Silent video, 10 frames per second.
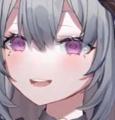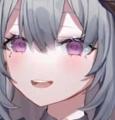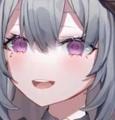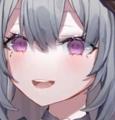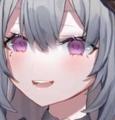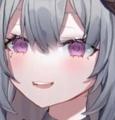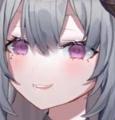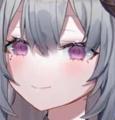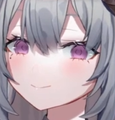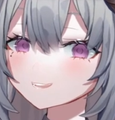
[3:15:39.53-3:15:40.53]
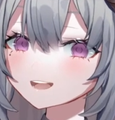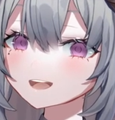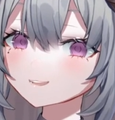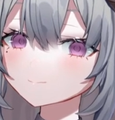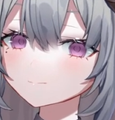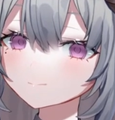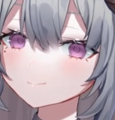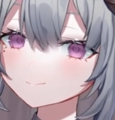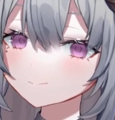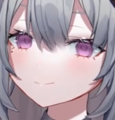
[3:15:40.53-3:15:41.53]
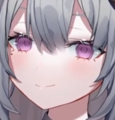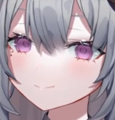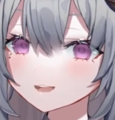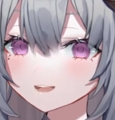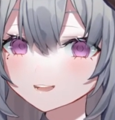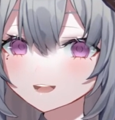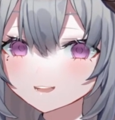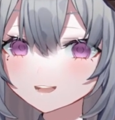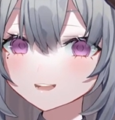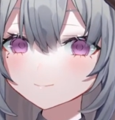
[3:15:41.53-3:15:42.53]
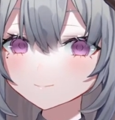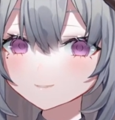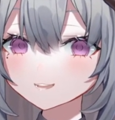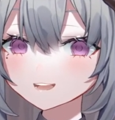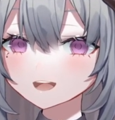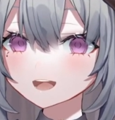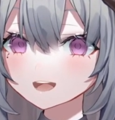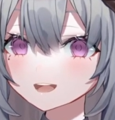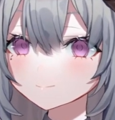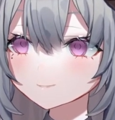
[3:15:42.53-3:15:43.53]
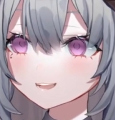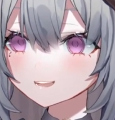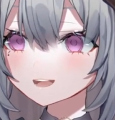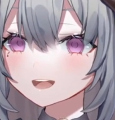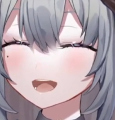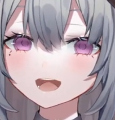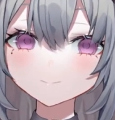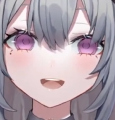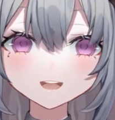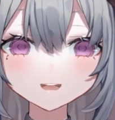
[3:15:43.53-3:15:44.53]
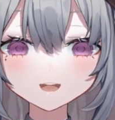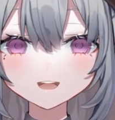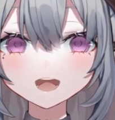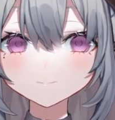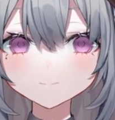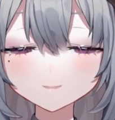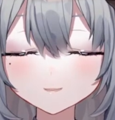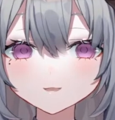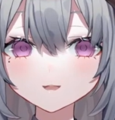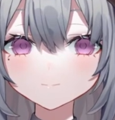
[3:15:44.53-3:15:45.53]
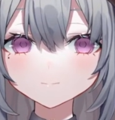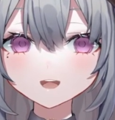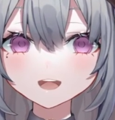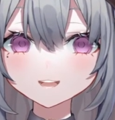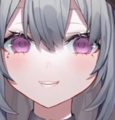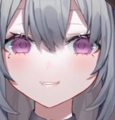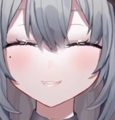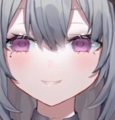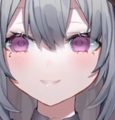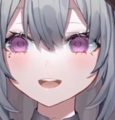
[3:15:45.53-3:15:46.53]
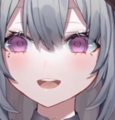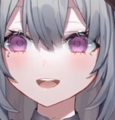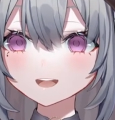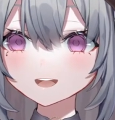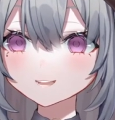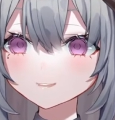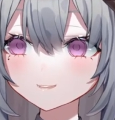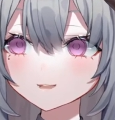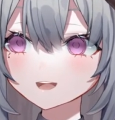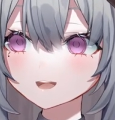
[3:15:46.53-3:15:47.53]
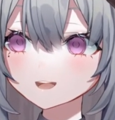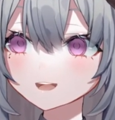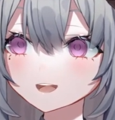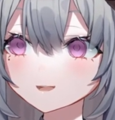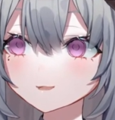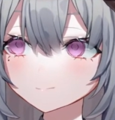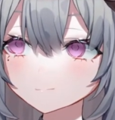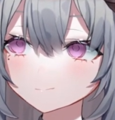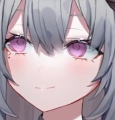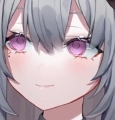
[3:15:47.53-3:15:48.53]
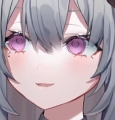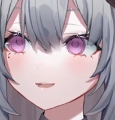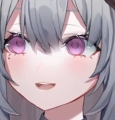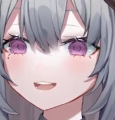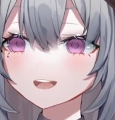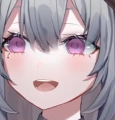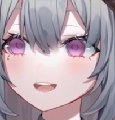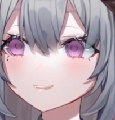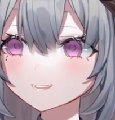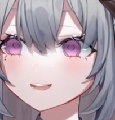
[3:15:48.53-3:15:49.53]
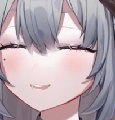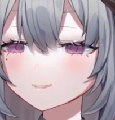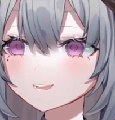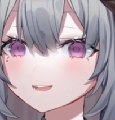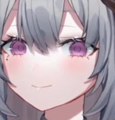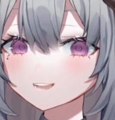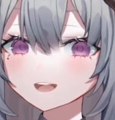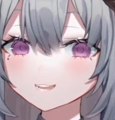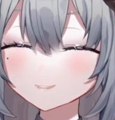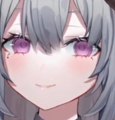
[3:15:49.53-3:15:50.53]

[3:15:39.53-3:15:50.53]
I think that's everything. Thank you guys so much again. I appreciate it. I haven't had a collab in a long while, so it was very um I don't know, I was I was kind of